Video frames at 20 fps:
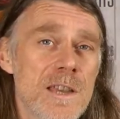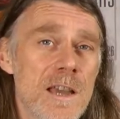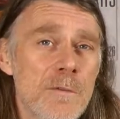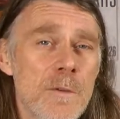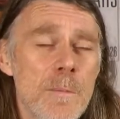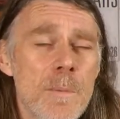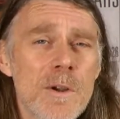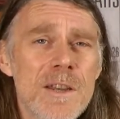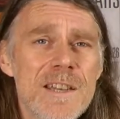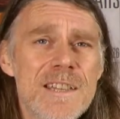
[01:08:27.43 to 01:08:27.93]

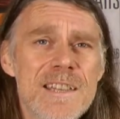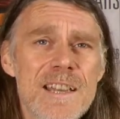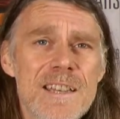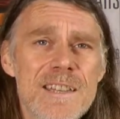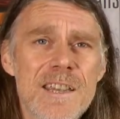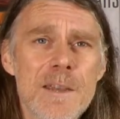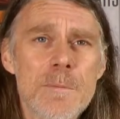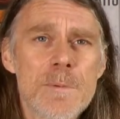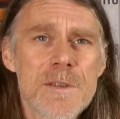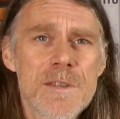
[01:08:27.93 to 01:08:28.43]
Everybody
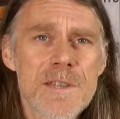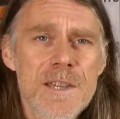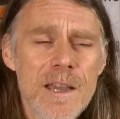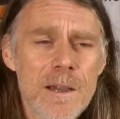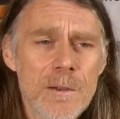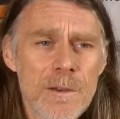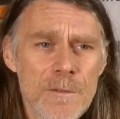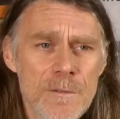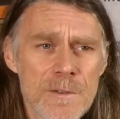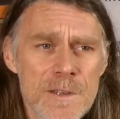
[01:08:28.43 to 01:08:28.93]
says Gibson
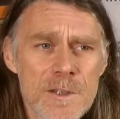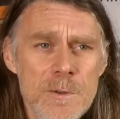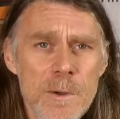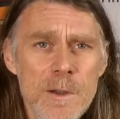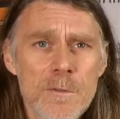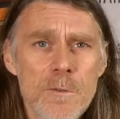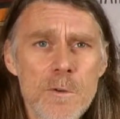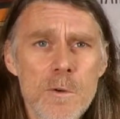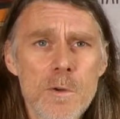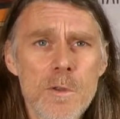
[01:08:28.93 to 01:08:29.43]
scale length is
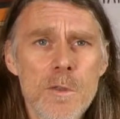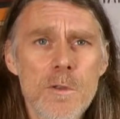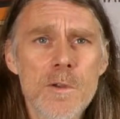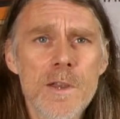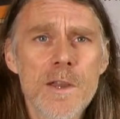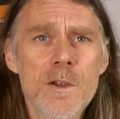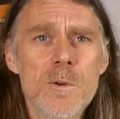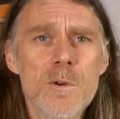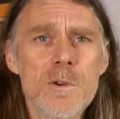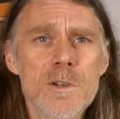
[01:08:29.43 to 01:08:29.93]
24 and
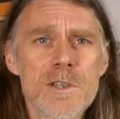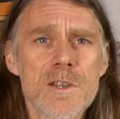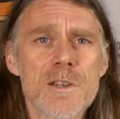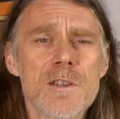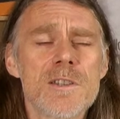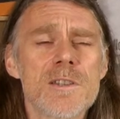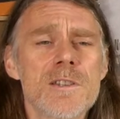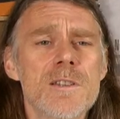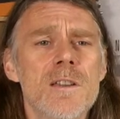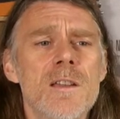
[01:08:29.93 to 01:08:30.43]
3
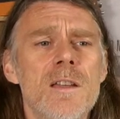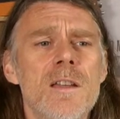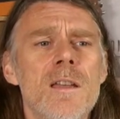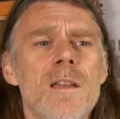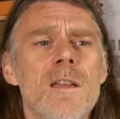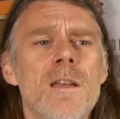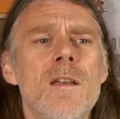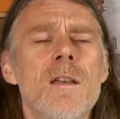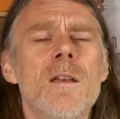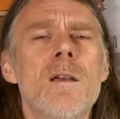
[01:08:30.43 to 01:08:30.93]
quarters,
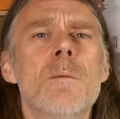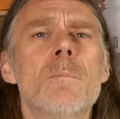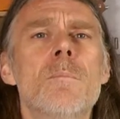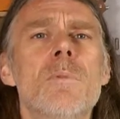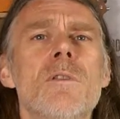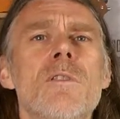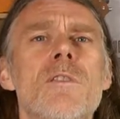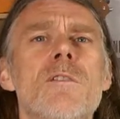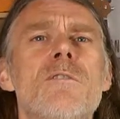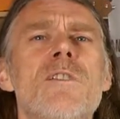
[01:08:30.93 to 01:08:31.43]

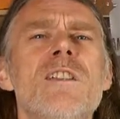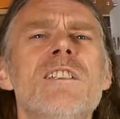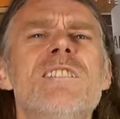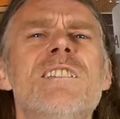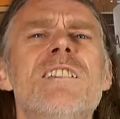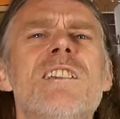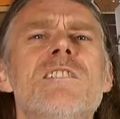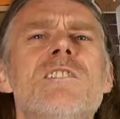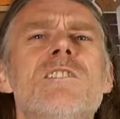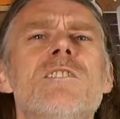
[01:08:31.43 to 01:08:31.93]
but the
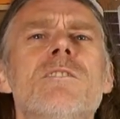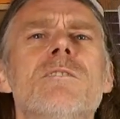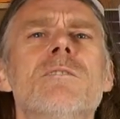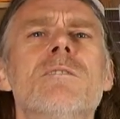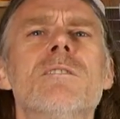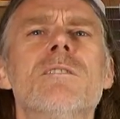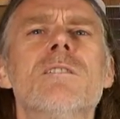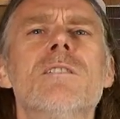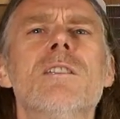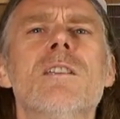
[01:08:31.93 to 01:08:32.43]
vintage
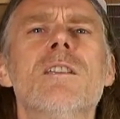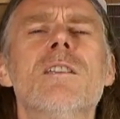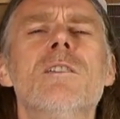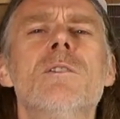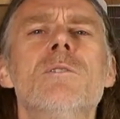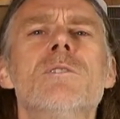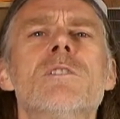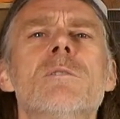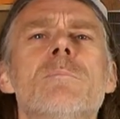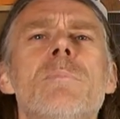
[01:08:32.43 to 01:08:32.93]

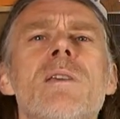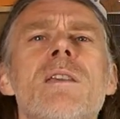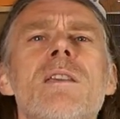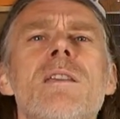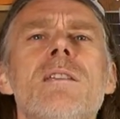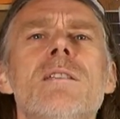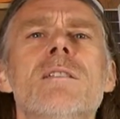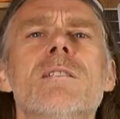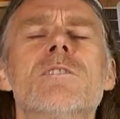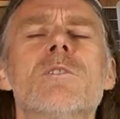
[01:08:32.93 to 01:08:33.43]
used to
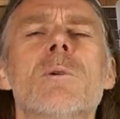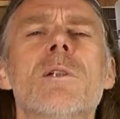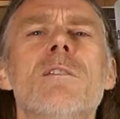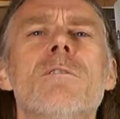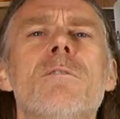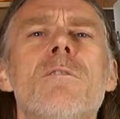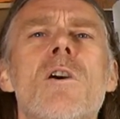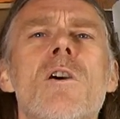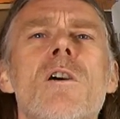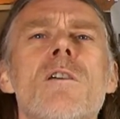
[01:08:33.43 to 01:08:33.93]
be
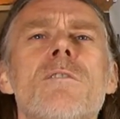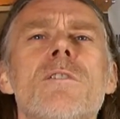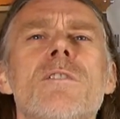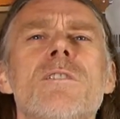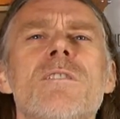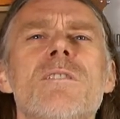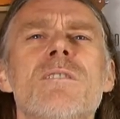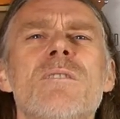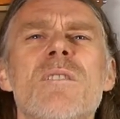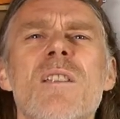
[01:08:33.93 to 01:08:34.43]
25
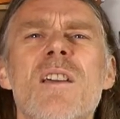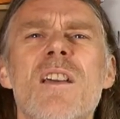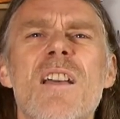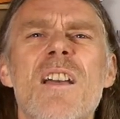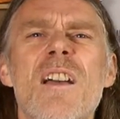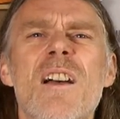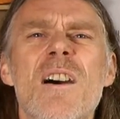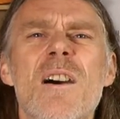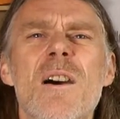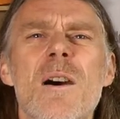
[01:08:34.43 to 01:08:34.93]
and
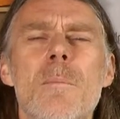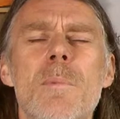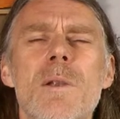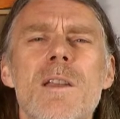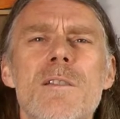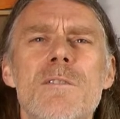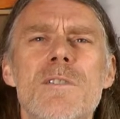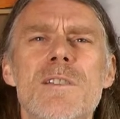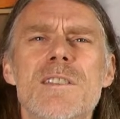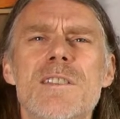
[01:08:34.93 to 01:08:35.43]
I
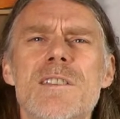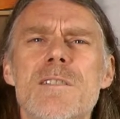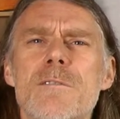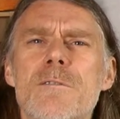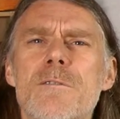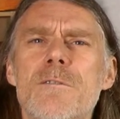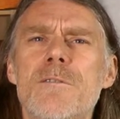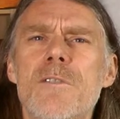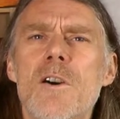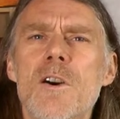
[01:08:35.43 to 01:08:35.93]
believe it's
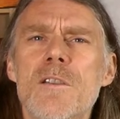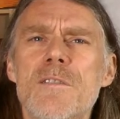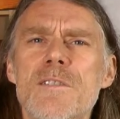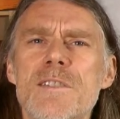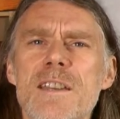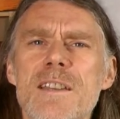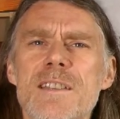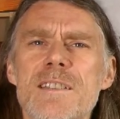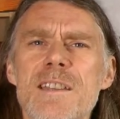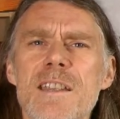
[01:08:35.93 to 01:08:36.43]
5
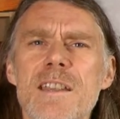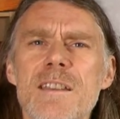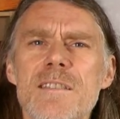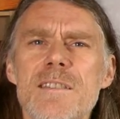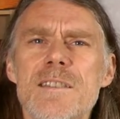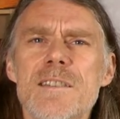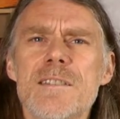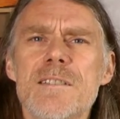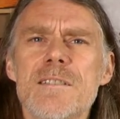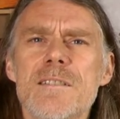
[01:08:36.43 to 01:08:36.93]

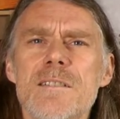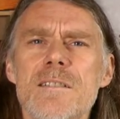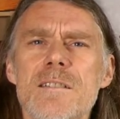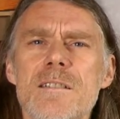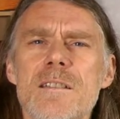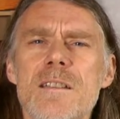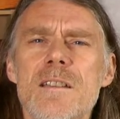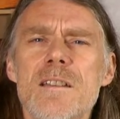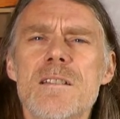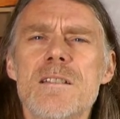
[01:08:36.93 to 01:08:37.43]
sixteenths.
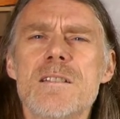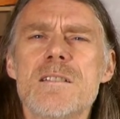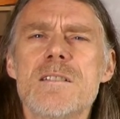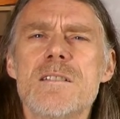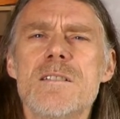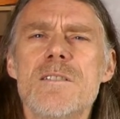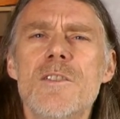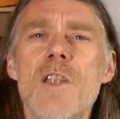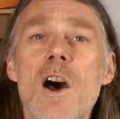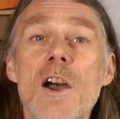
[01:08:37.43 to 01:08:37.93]

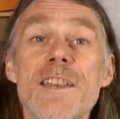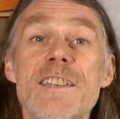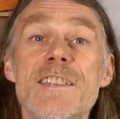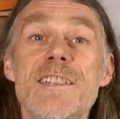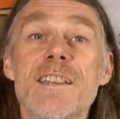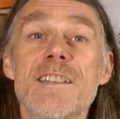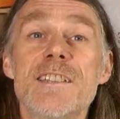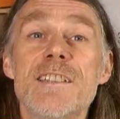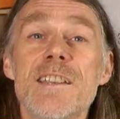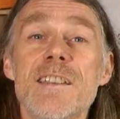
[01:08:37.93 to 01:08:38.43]
Okay. 9
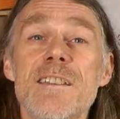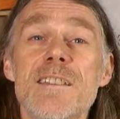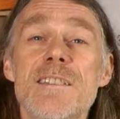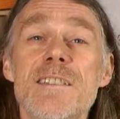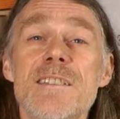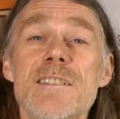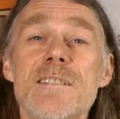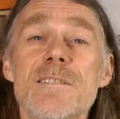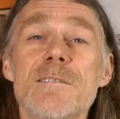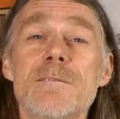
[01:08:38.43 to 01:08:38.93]

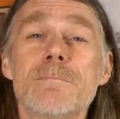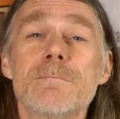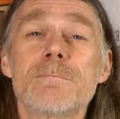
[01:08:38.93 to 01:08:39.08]
sixteenths.